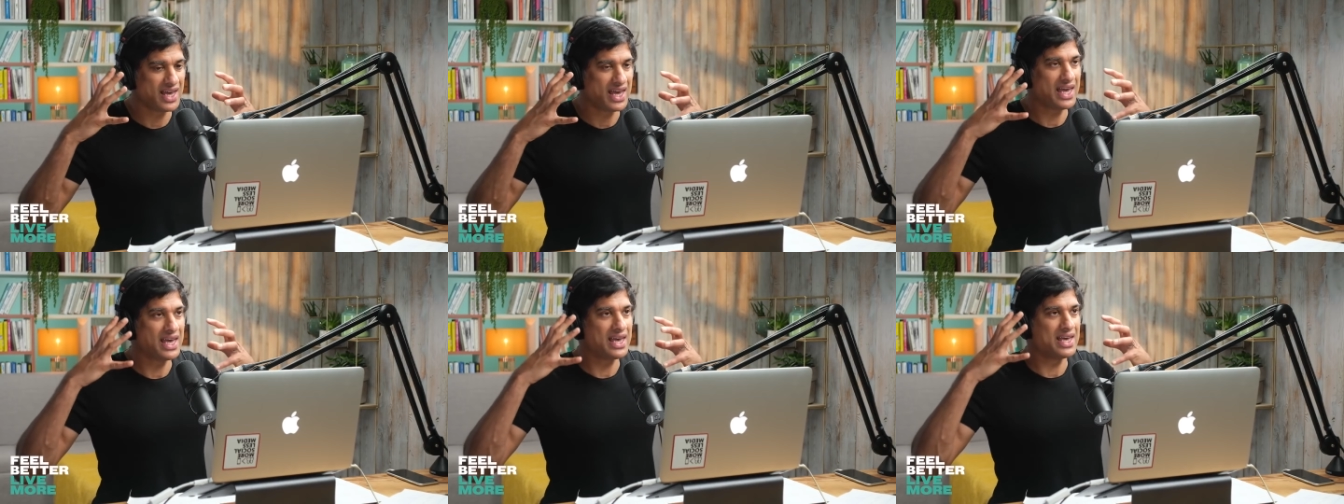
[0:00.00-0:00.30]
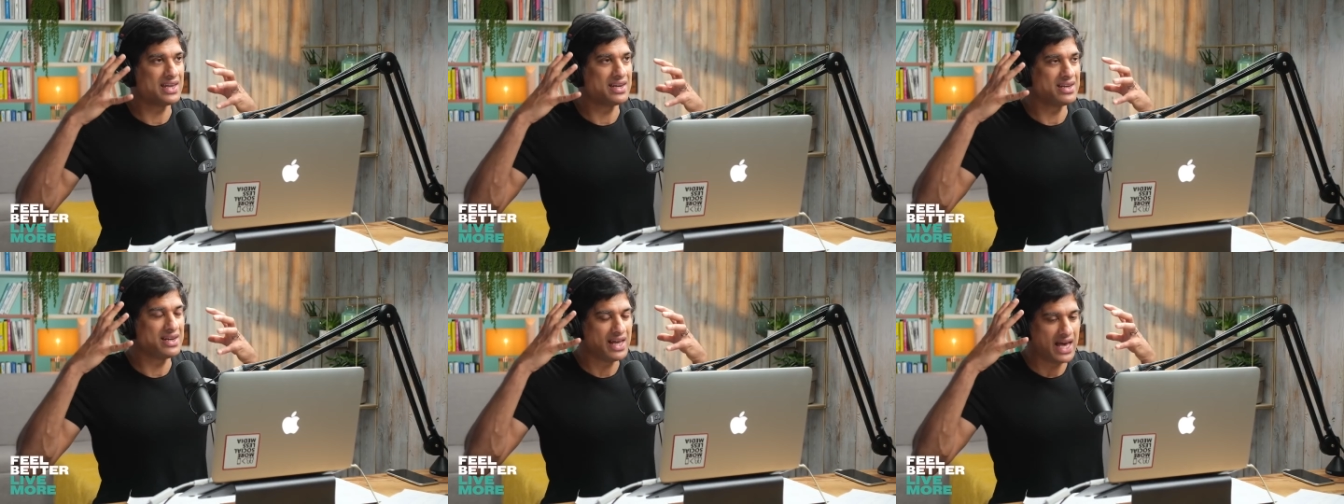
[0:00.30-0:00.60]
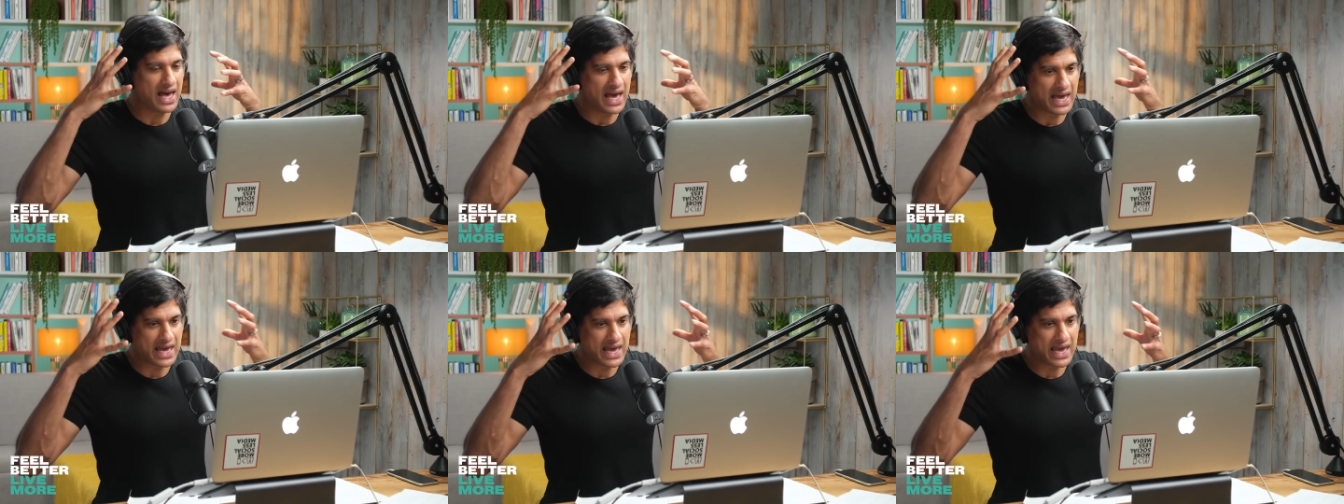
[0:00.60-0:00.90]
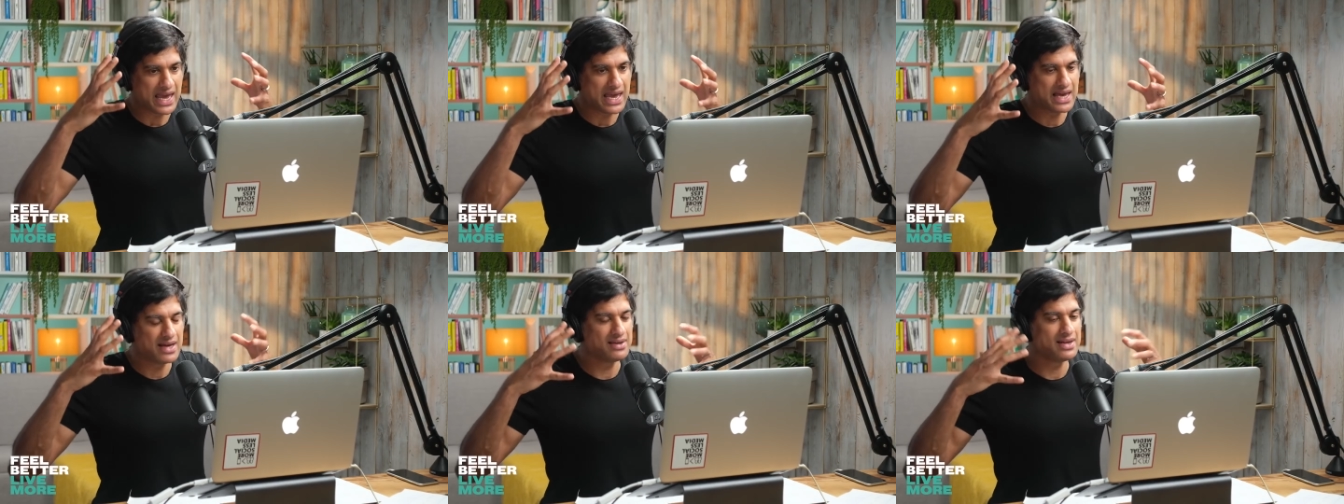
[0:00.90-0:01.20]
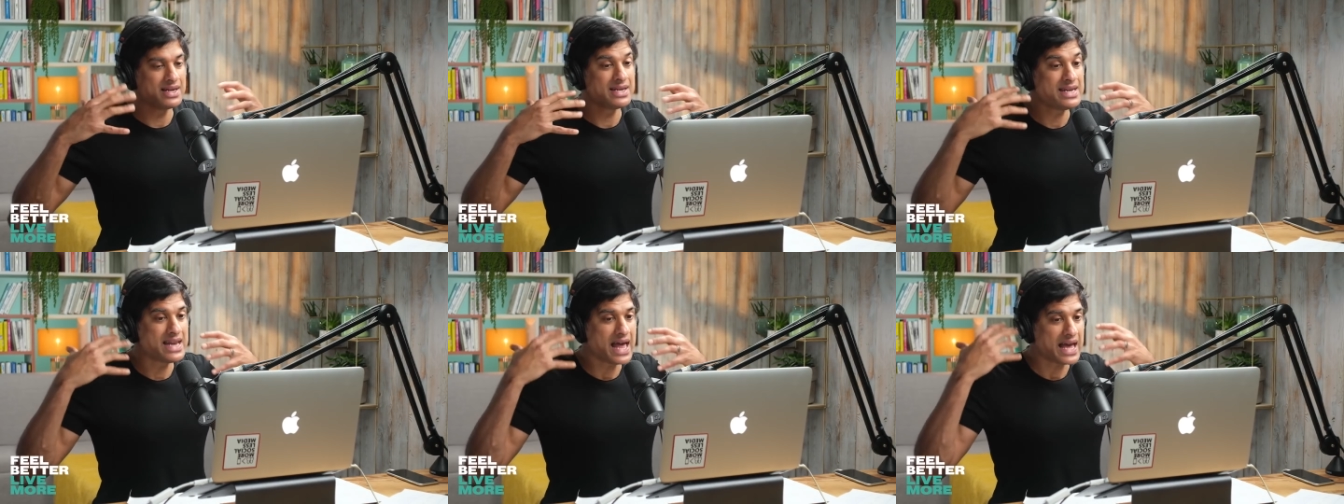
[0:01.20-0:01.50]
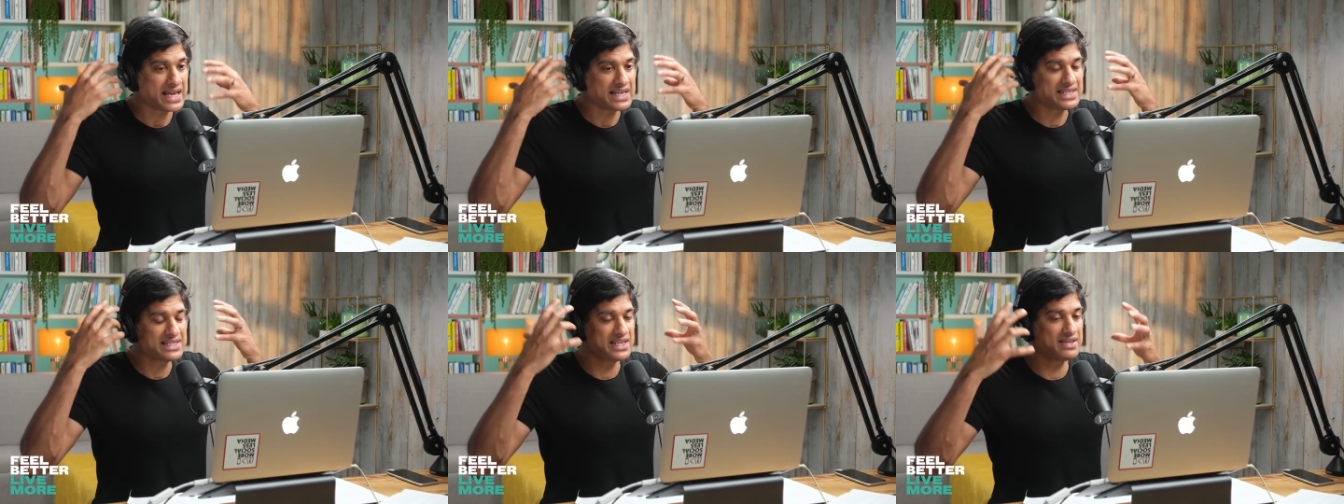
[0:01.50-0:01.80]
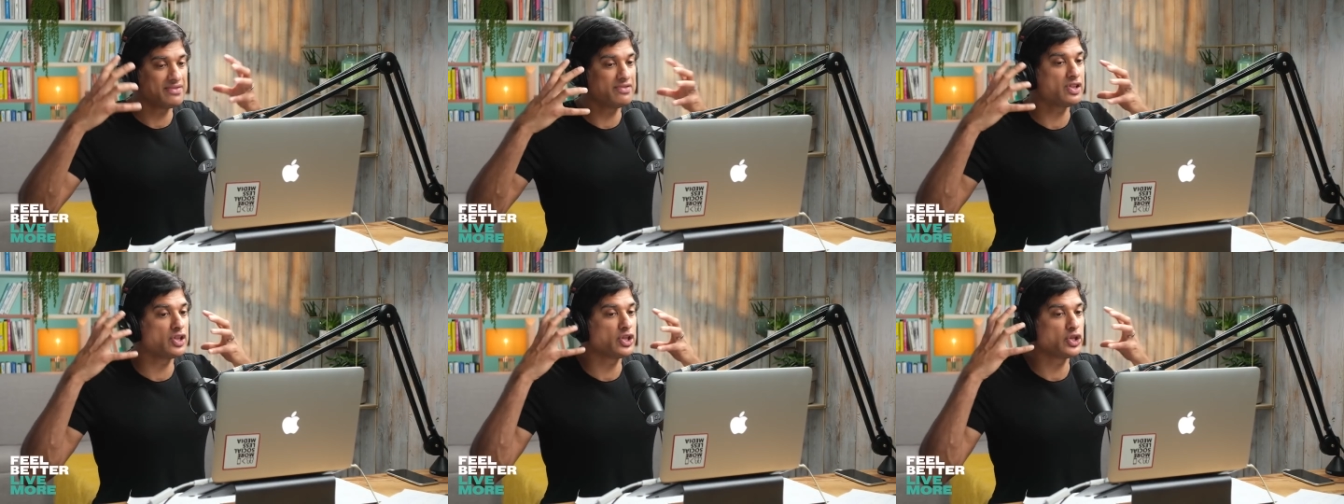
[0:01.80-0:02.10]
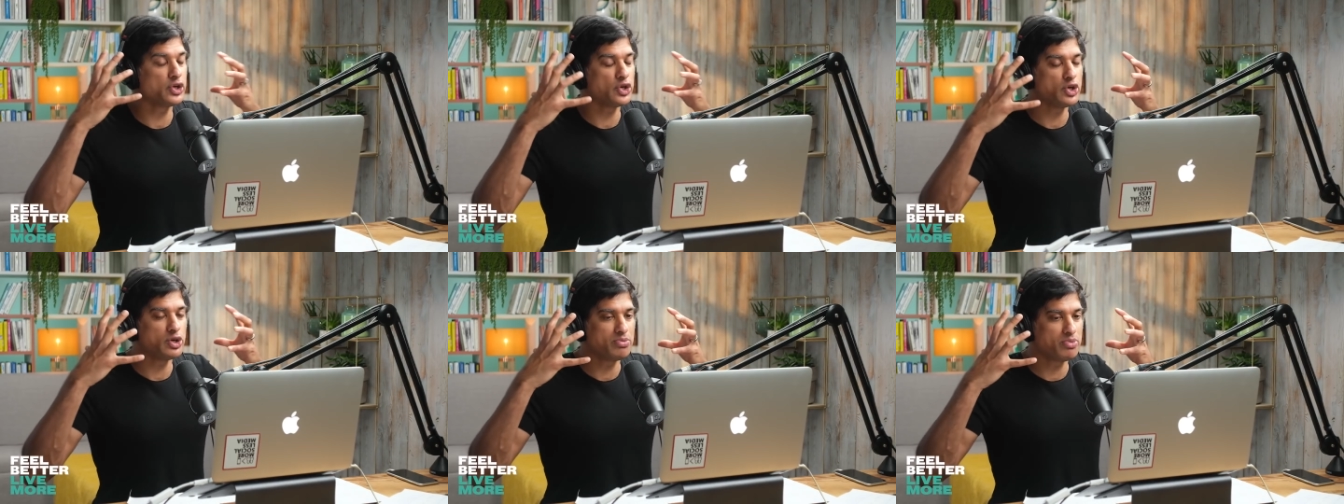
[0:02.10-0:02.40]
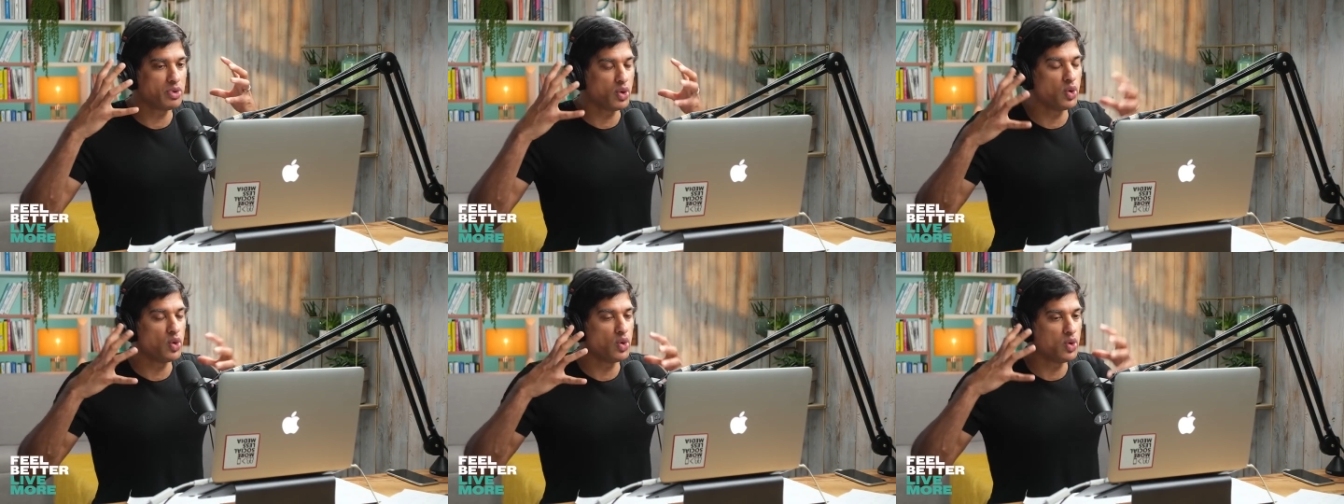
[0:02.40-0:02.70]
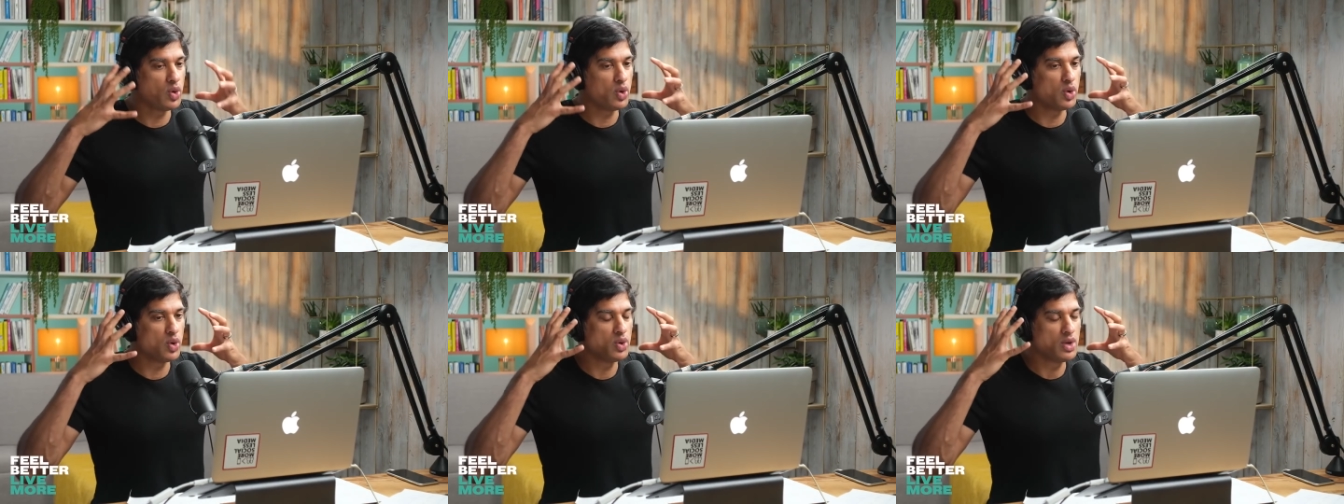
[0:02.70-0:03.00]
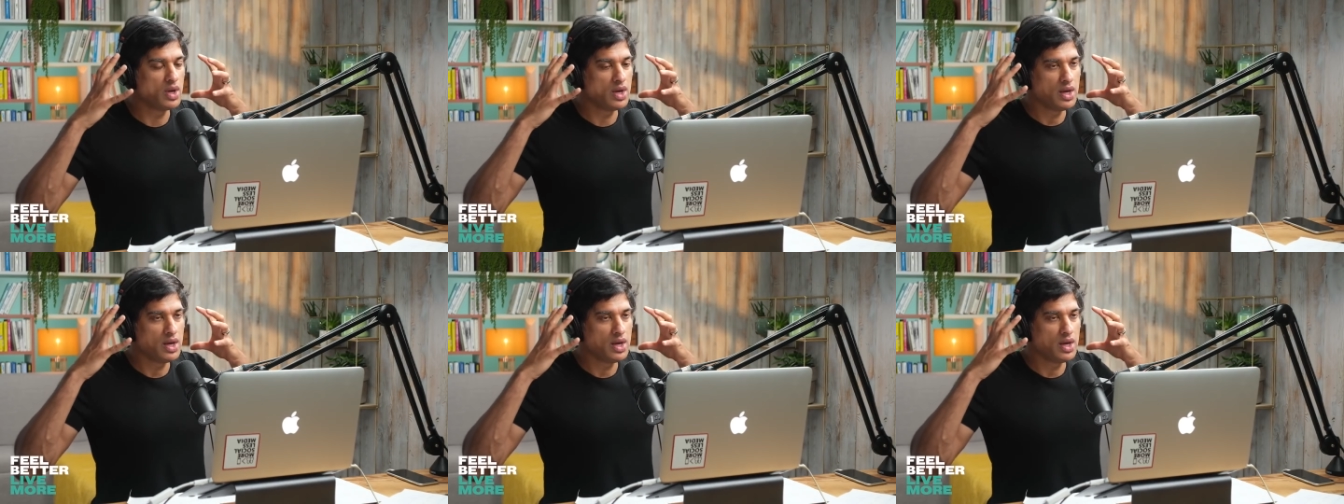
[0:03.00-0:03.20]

in a negative loop, or